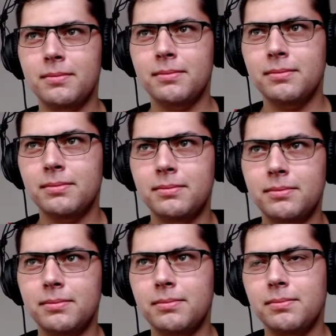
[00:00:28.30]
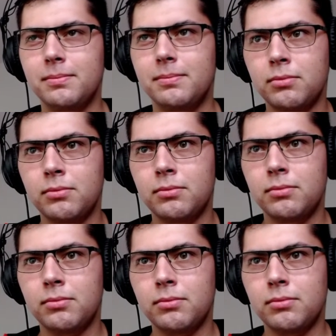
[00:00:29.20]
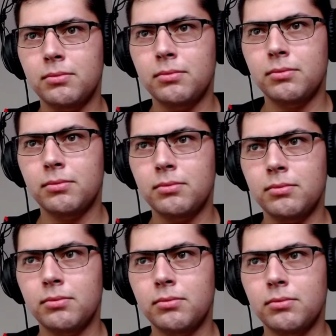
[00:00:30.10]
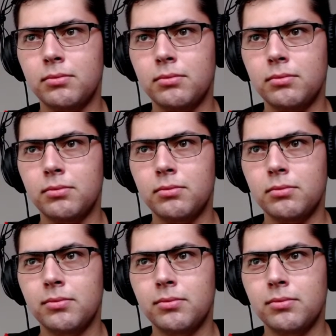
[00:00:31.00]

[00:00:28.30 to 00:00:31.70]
[no speech]